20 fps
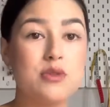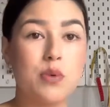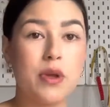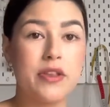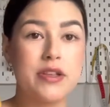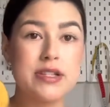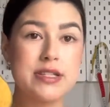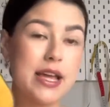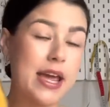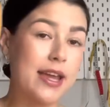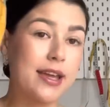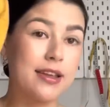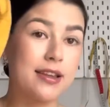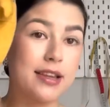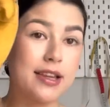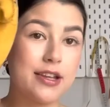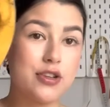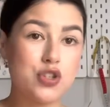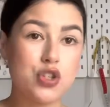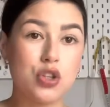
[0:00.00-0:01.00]
ones, I could
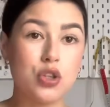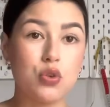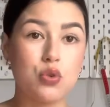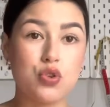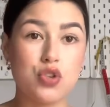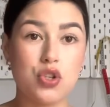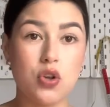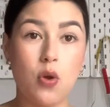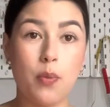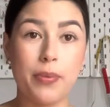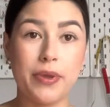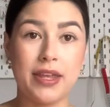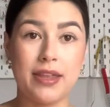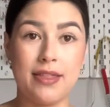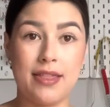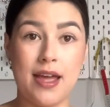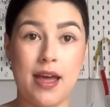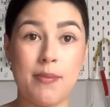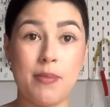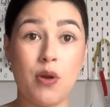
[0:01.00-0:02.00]
literally go shopping in
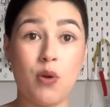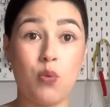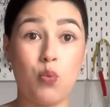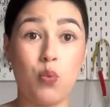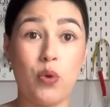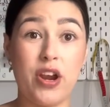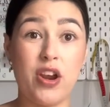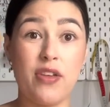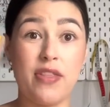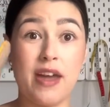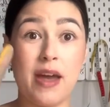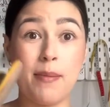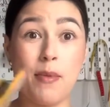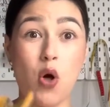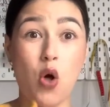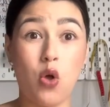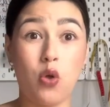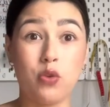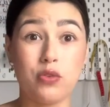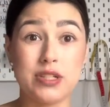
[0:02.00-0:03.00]
them and wear them
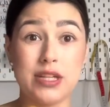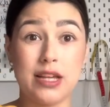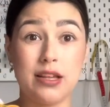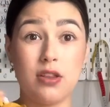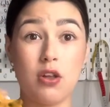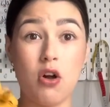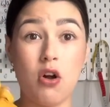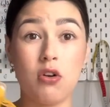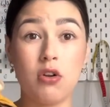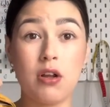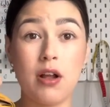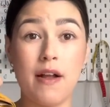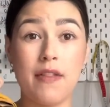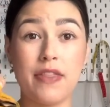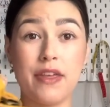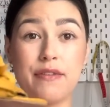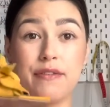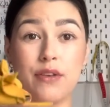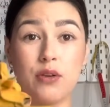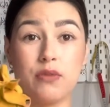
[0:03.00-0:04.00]
all day long and
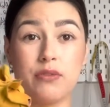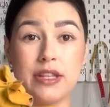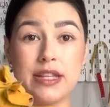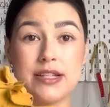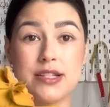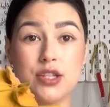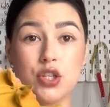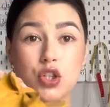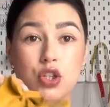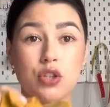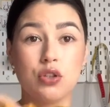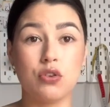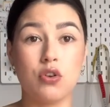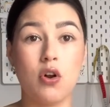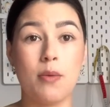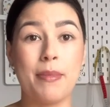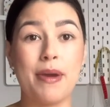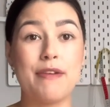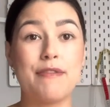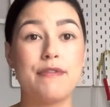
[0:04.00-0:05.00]
they feel really secure
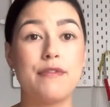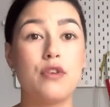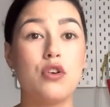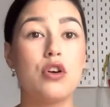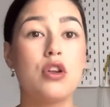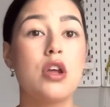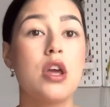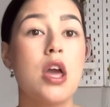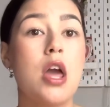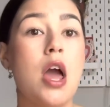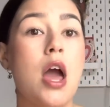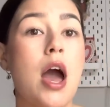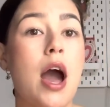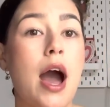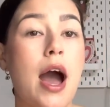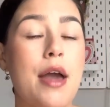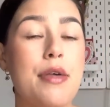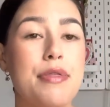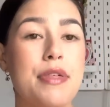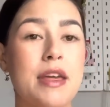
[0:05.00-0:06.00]
on my foot.
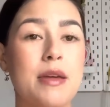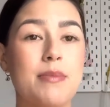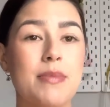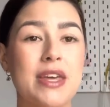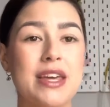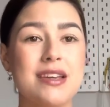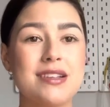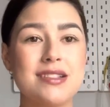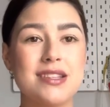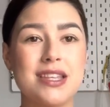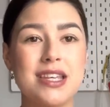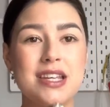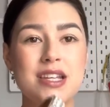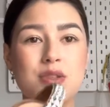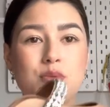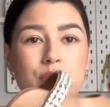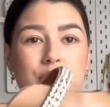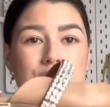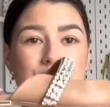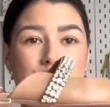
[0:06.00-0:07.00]
I think because these
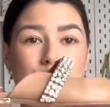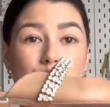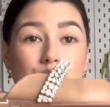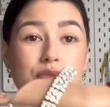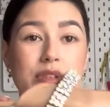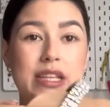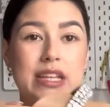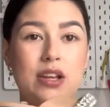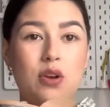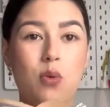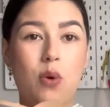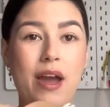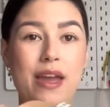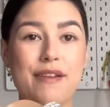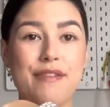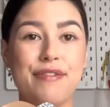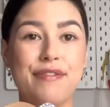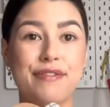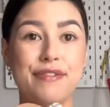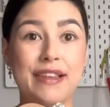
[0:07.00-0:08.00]
ones are really
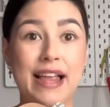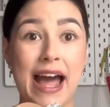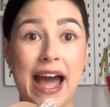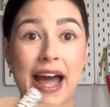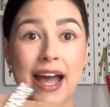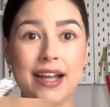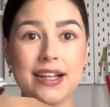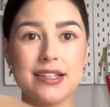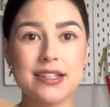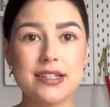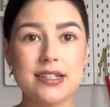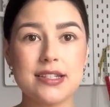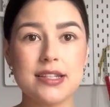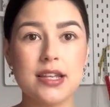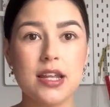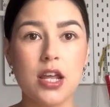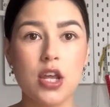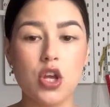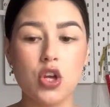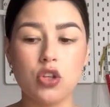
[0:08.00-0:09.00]
quite flat,
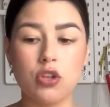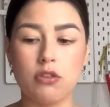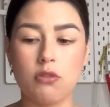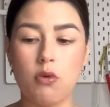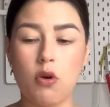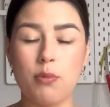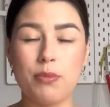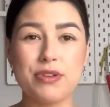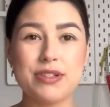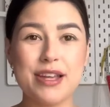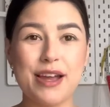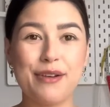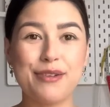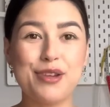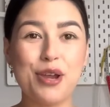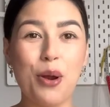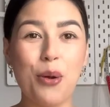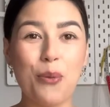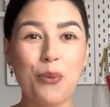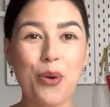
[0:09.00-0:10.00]
you almost have
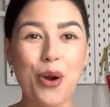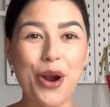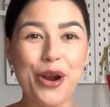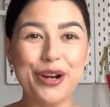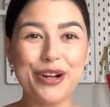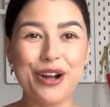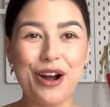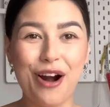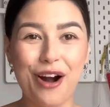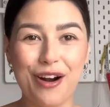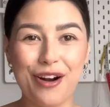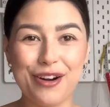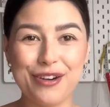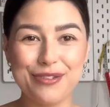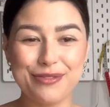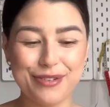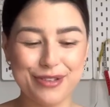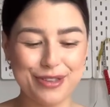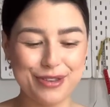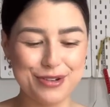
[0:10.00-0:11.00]
to work
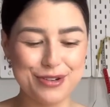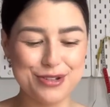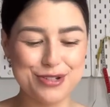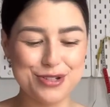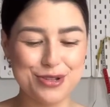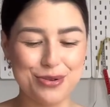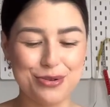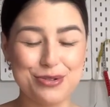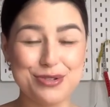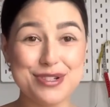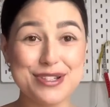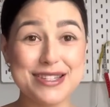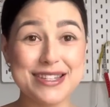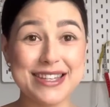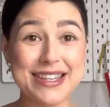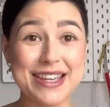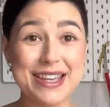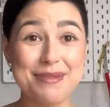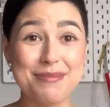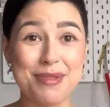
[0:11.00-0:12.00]
hard with your toes to
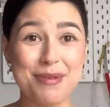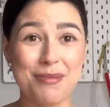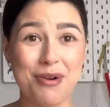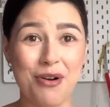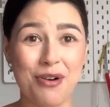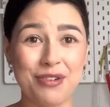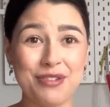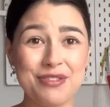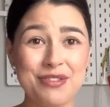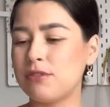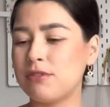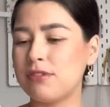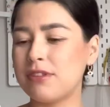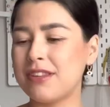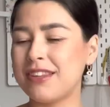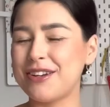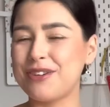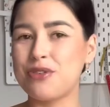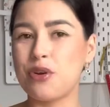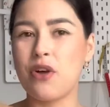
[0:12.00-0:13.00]
keep them on. But
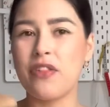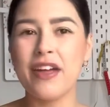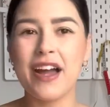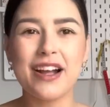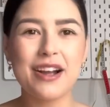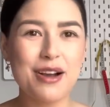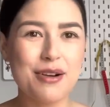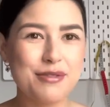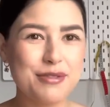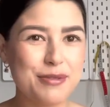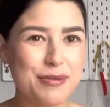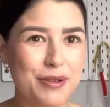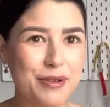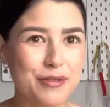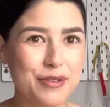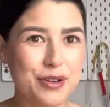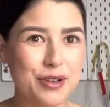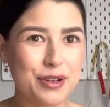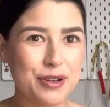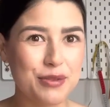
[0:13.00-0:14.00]
they're not that comfortable
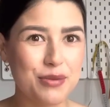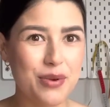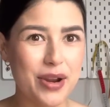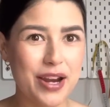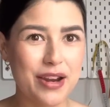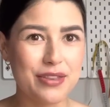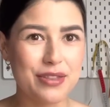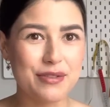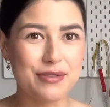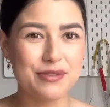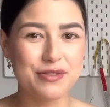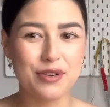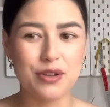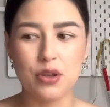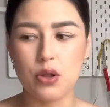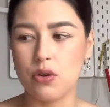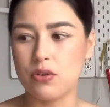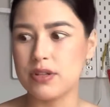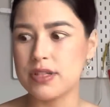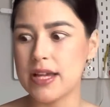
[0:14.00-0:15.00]
if you're going to wear them for a
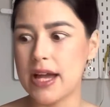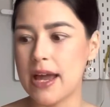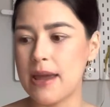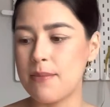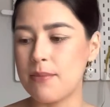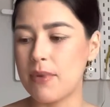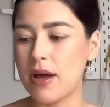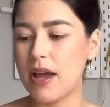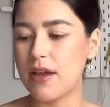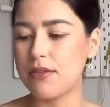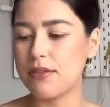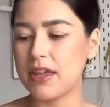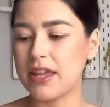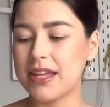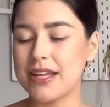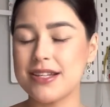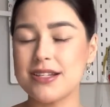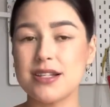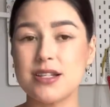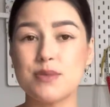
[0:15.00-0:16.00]
long time, but I
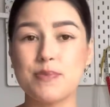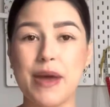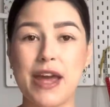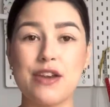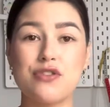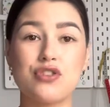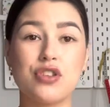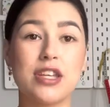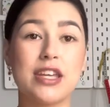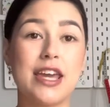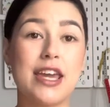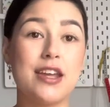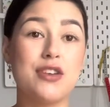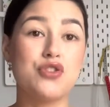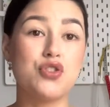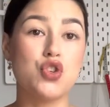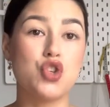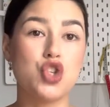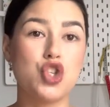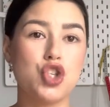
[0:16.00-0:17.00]
think as a special
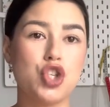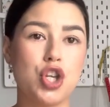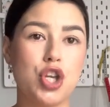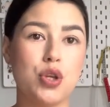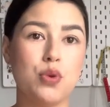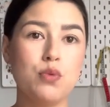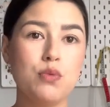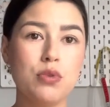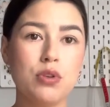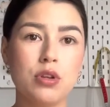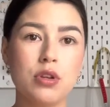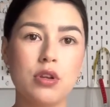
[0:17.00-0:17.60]
occasion shoe,